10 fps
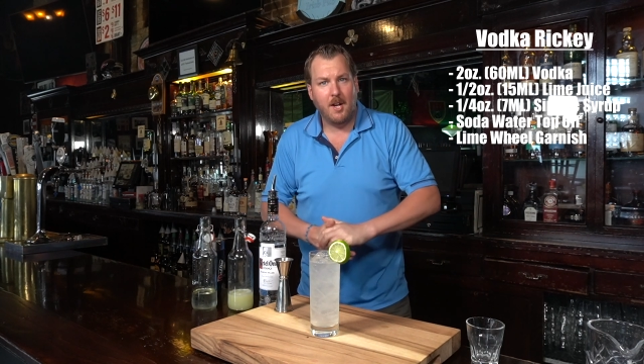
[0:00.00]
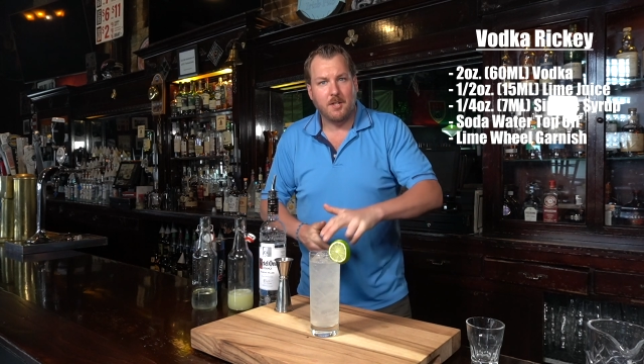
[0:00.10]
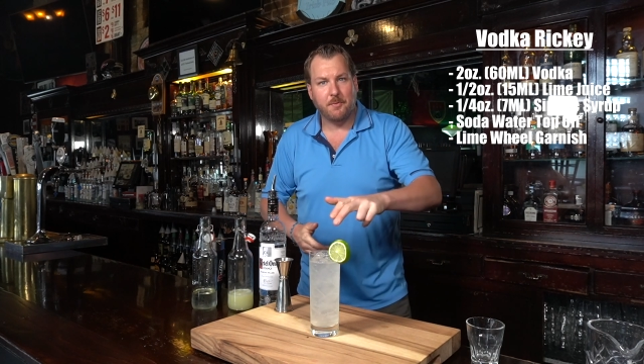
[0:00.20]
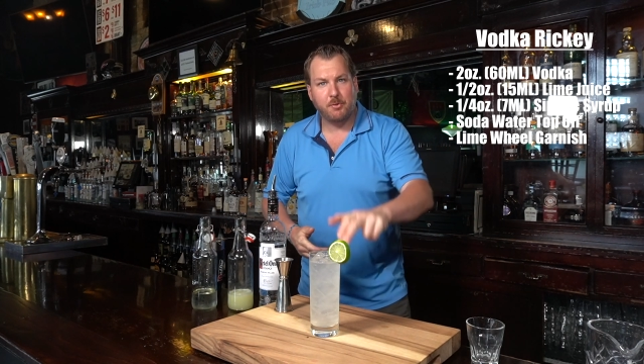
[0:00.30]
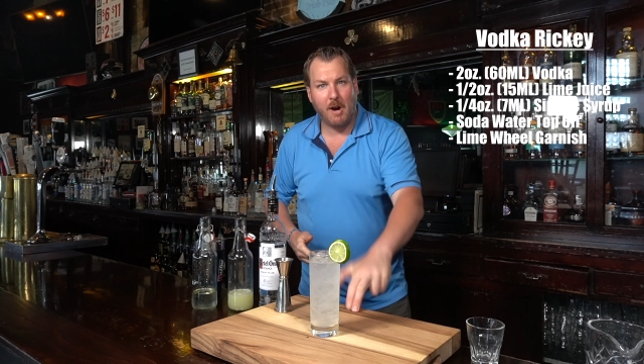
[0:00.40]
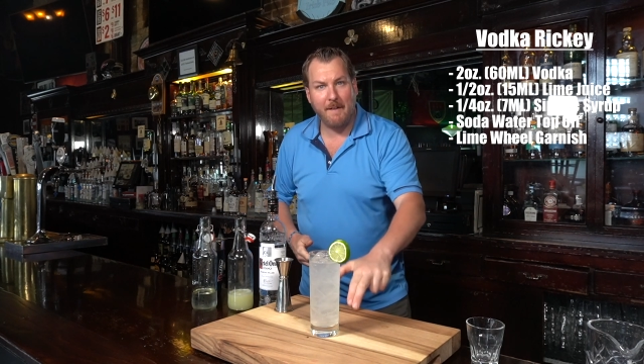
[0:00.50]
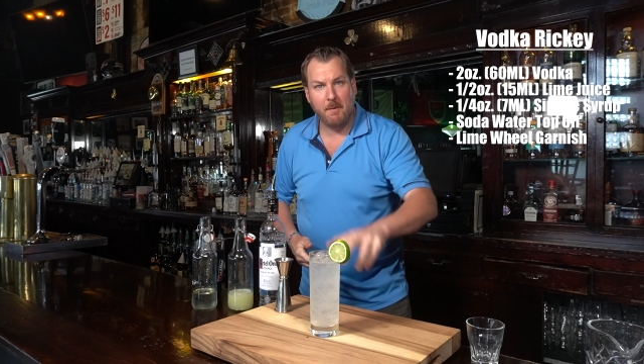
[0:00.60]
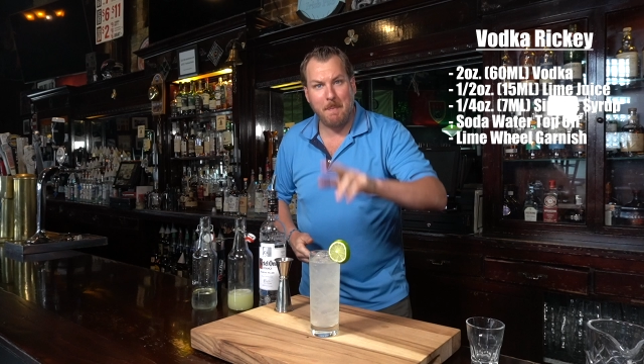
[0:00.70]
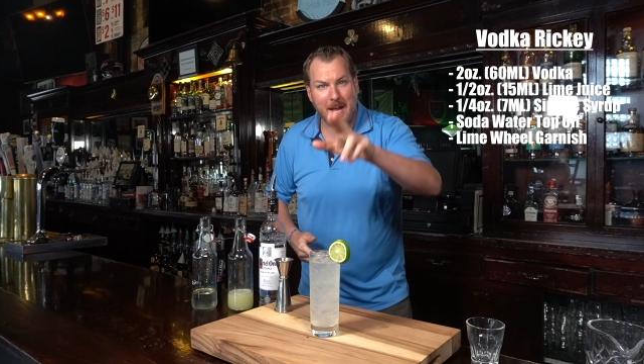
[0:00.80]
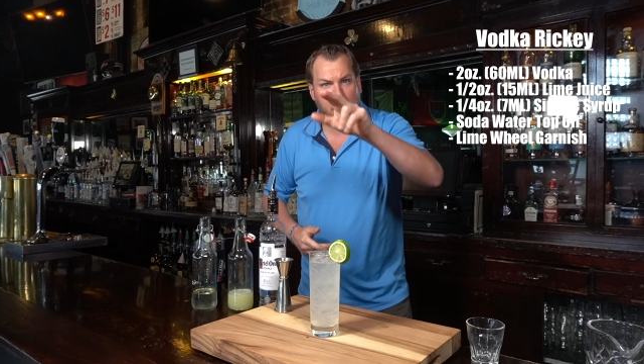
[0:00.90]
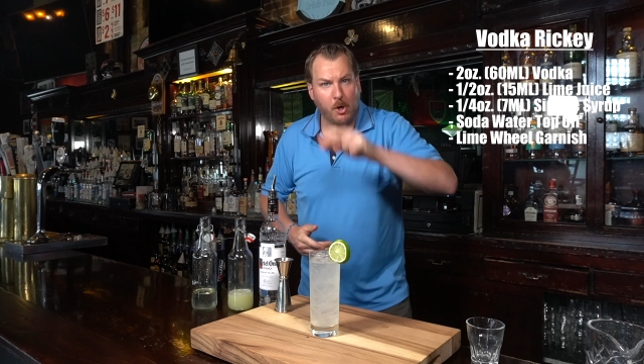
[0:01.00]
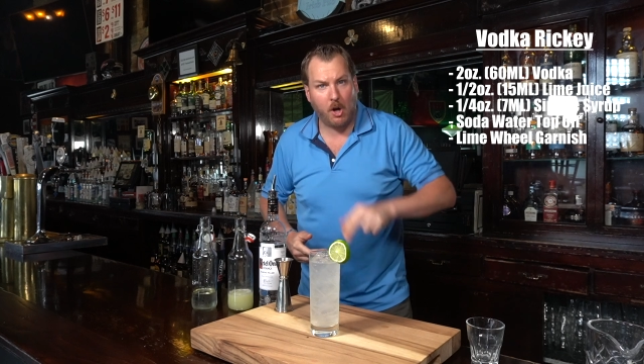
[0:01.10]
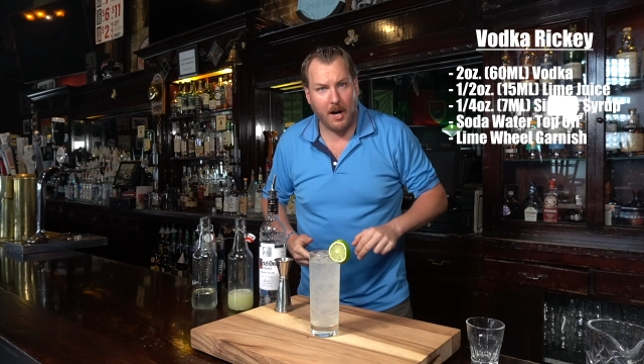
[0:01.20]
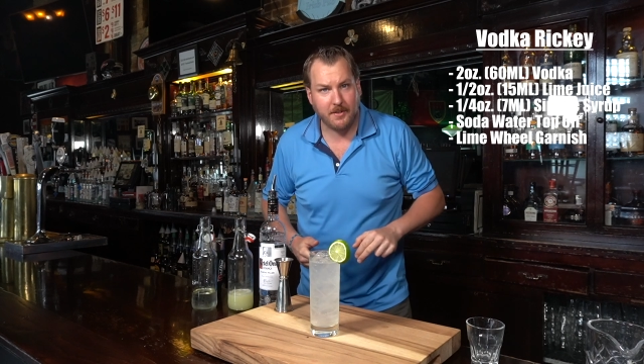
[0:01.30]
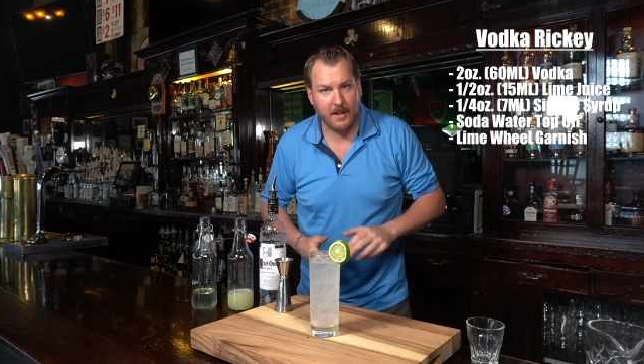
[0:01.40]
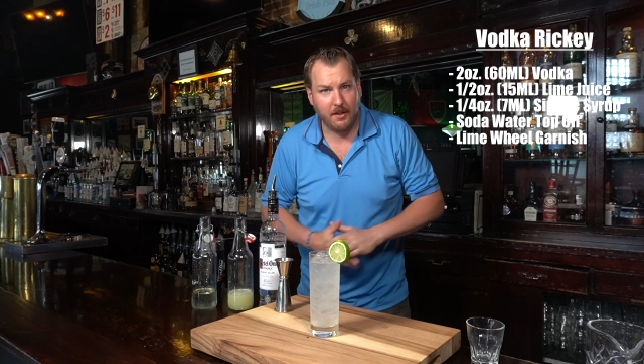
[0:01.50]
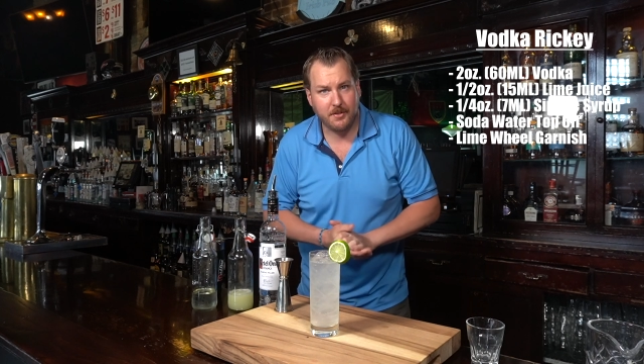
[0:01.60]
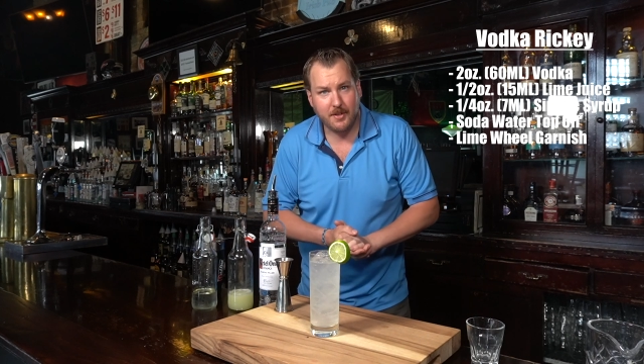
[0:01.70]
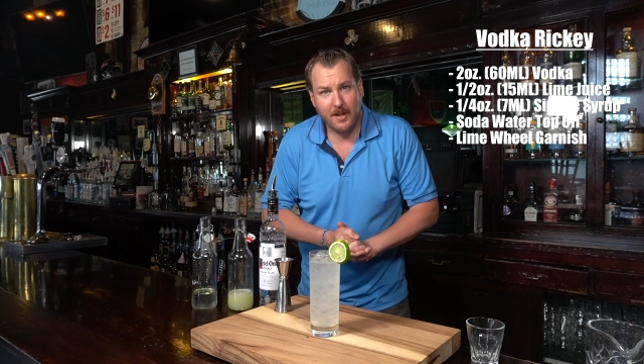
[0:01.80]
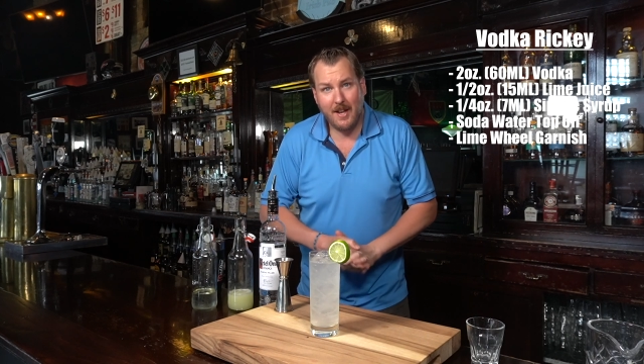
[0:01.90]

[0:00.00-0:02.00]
Subscribe for many more cocktails.